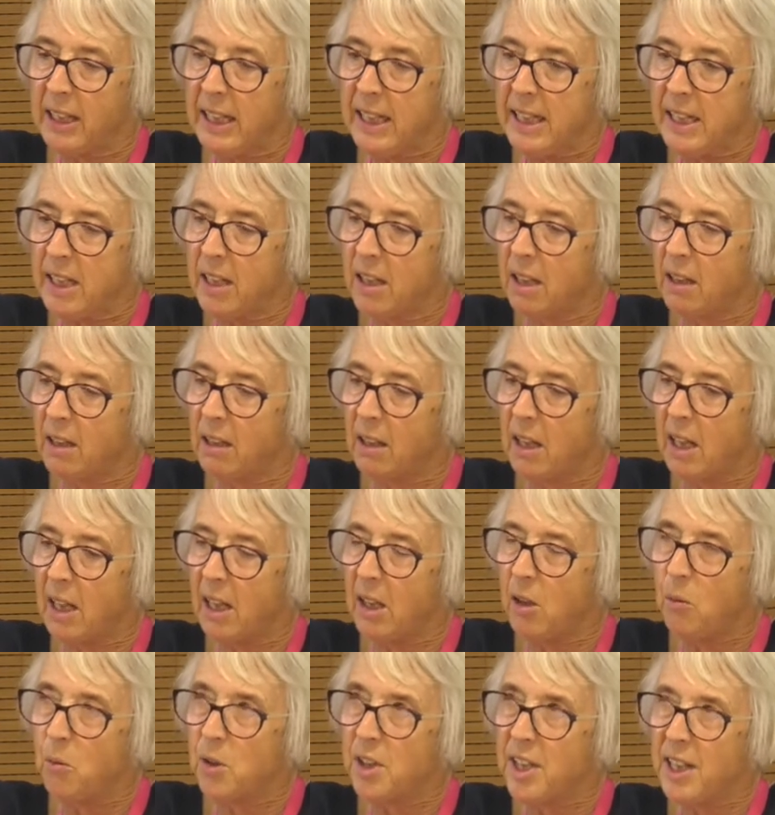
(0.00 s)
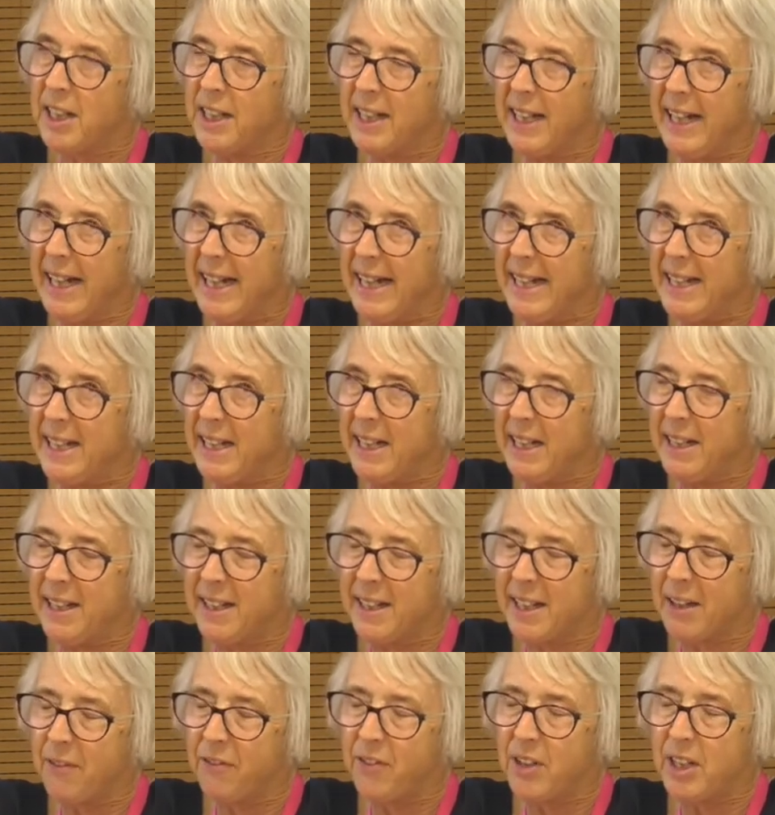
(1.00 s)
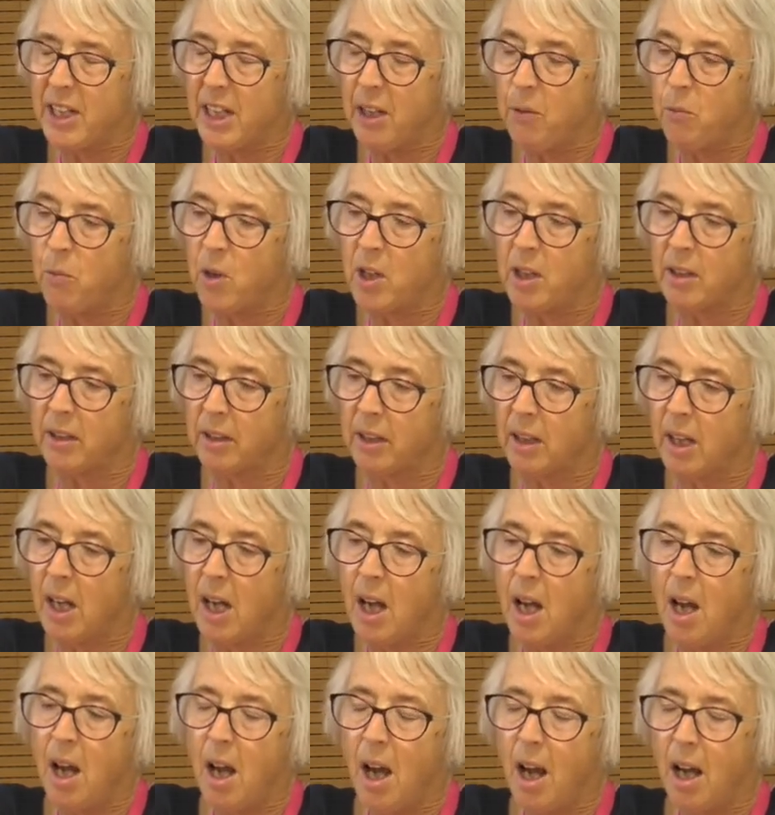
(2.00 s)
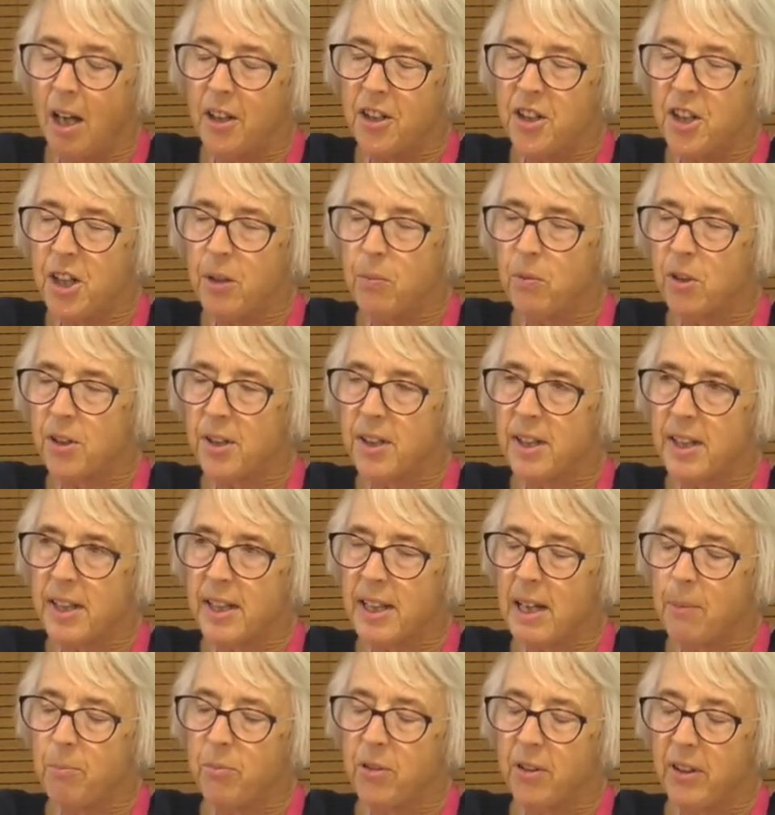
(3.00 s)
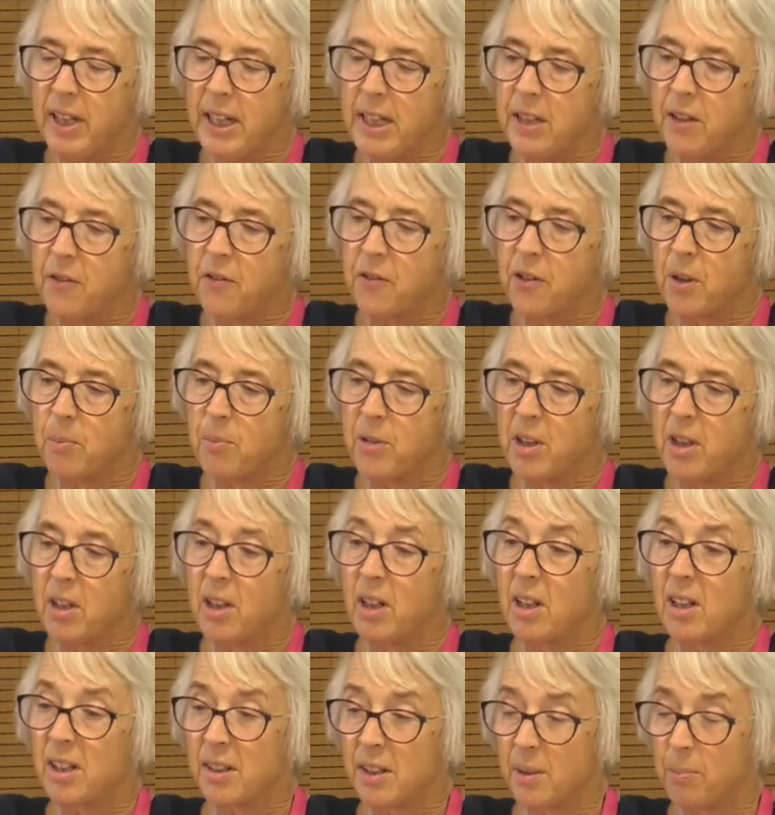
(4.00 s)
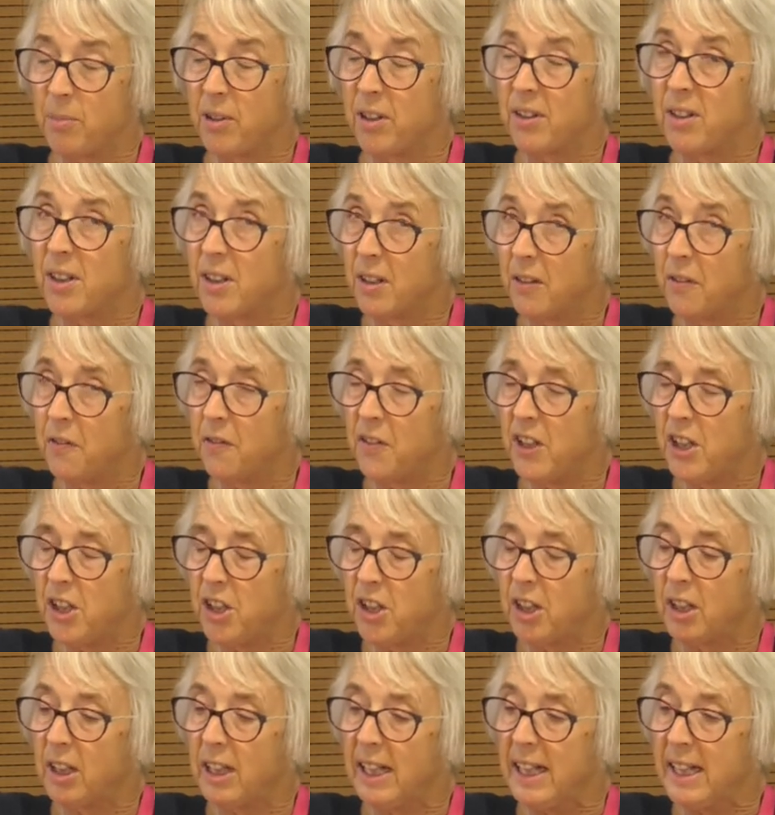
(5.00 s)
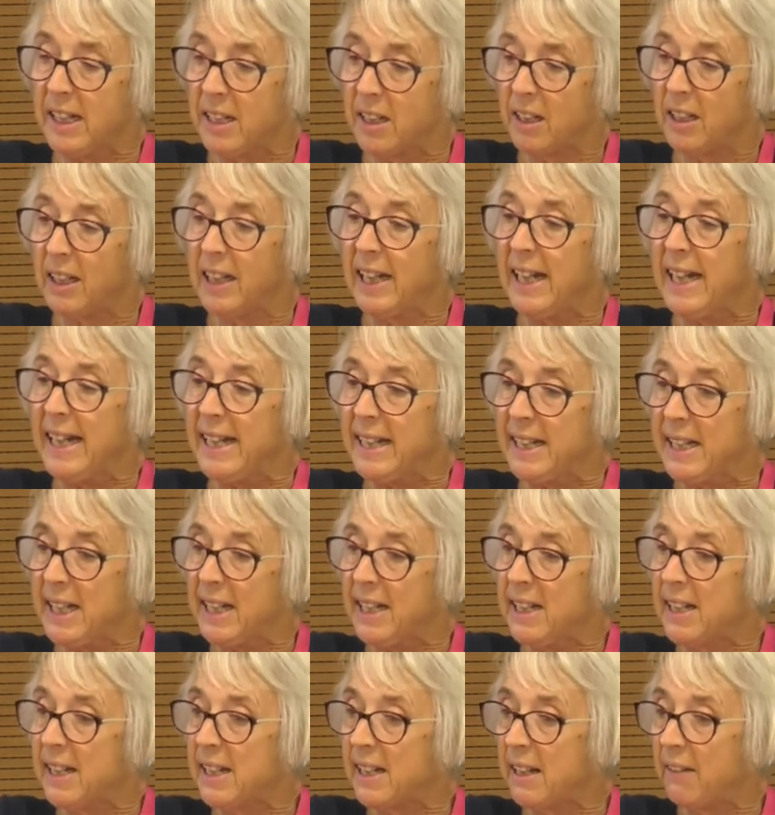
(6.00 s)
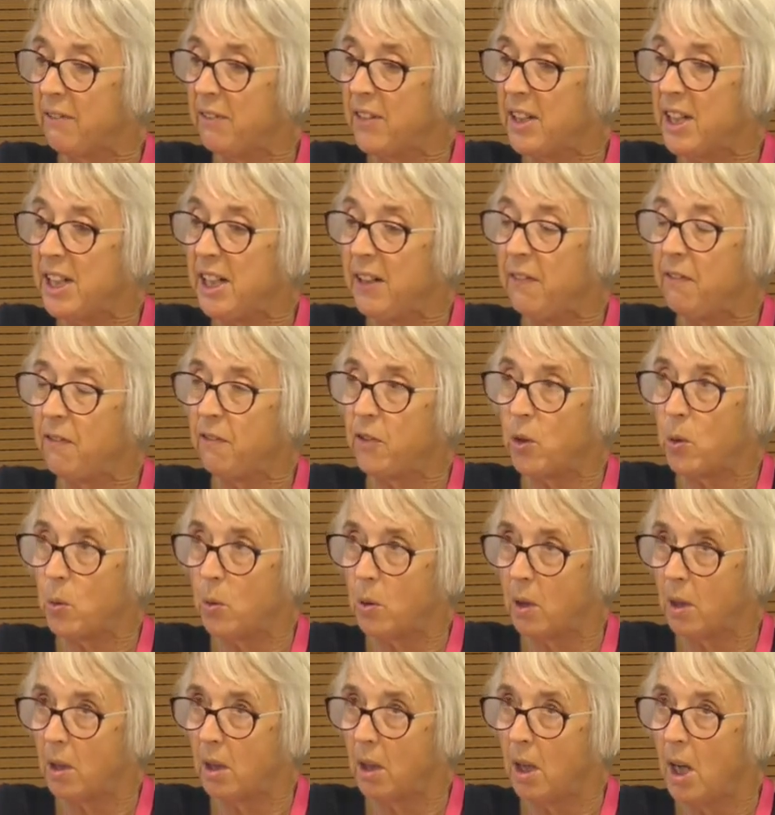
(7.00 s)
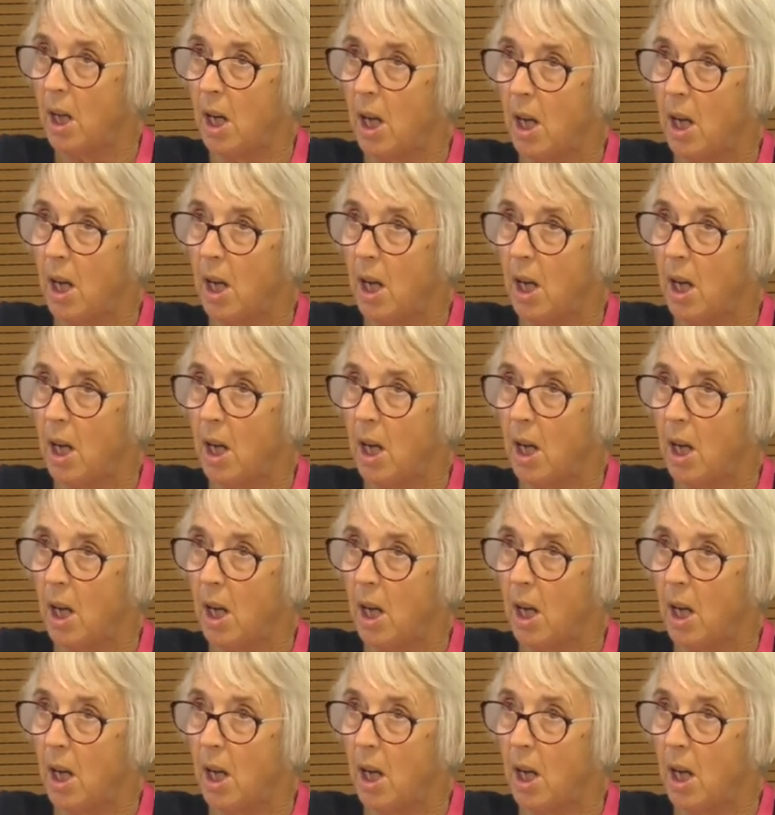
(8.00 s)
Lady Carlisle was in 1871, and she wasn't separated from her husband officially till 1874.